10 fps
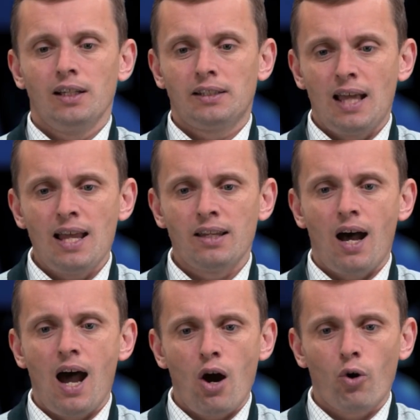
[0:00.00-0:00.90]

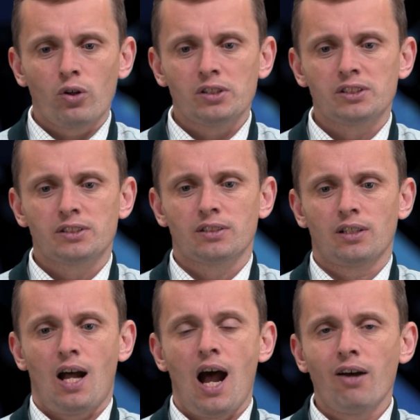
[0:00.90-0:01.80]
10 hours
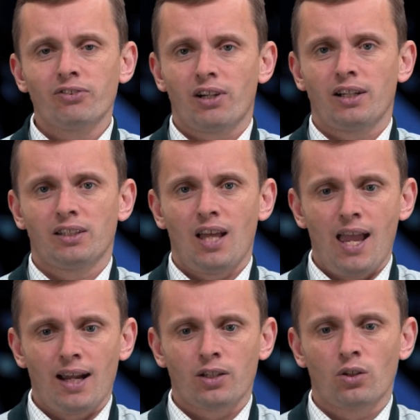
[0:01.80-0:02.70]
after
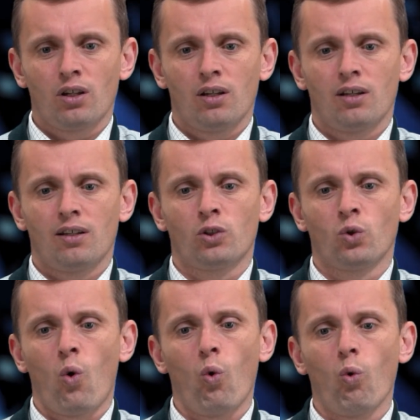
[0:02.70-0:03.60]
attack,
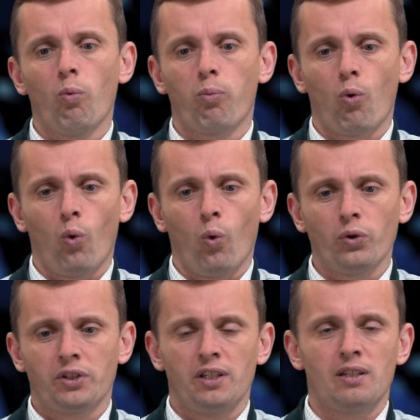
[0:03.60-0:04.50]

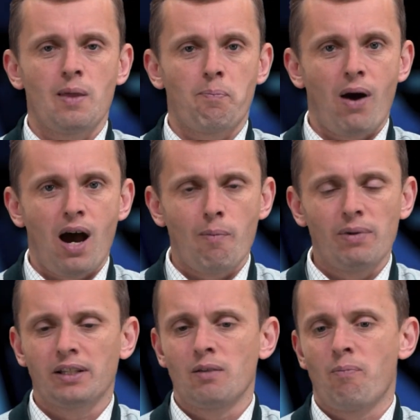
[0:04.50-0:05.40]
nobody in the
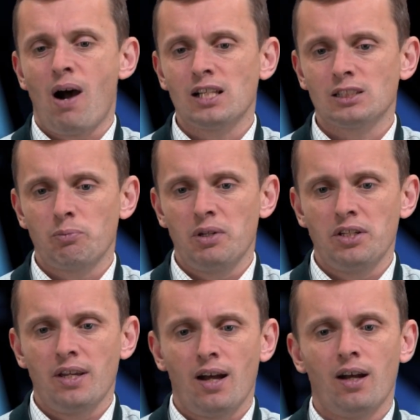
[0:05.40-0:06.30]
public, in mass
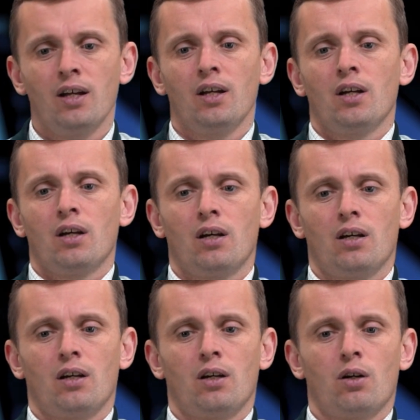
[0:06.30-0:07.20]
media,
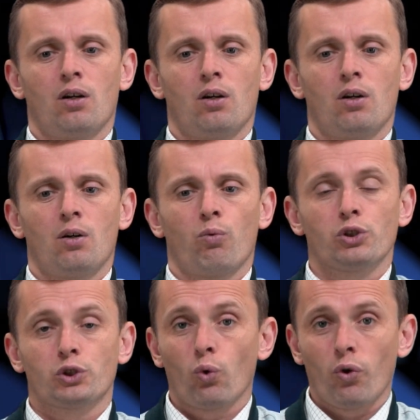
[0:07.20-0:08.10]

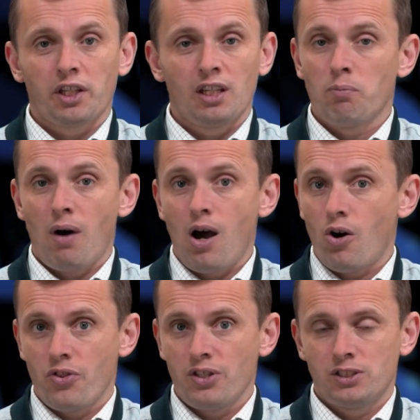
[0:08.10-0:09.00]
was talking
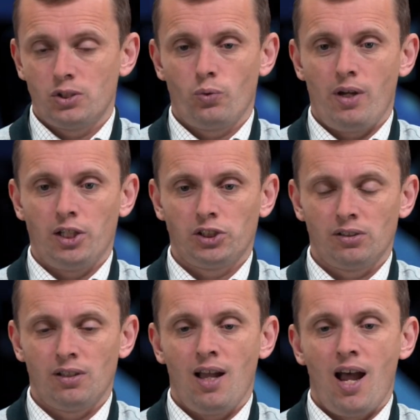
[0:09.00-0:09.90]
about this
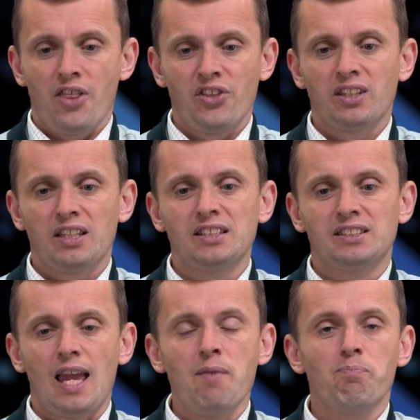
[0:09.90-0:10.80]
situation. I think
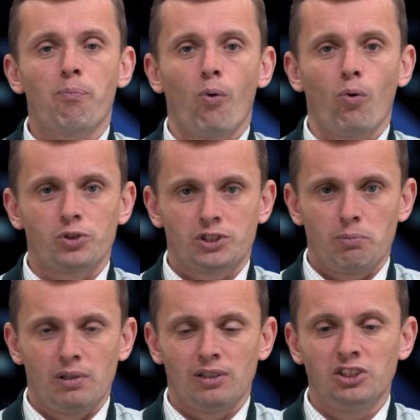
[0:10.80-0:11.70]
it's
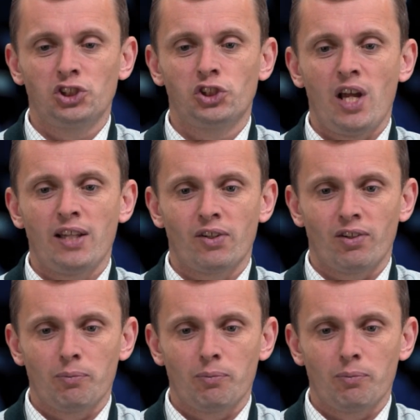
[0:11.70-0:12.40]
impossible in general,